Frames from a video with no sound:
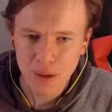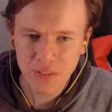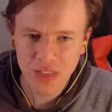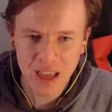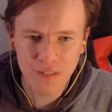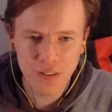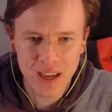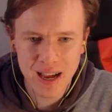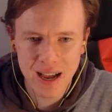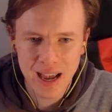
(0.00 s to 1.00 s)
But
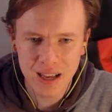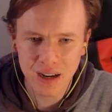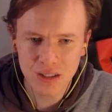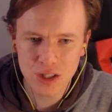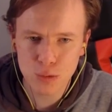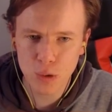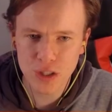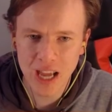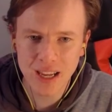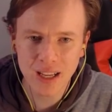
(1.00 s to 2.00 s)
thankfully our headhunters
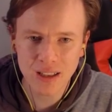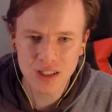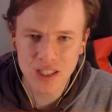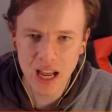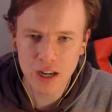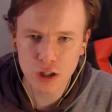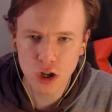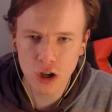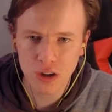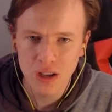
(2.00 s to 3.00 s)
were tanking the scatter
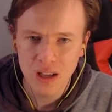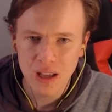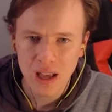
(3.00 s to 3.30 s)
shot,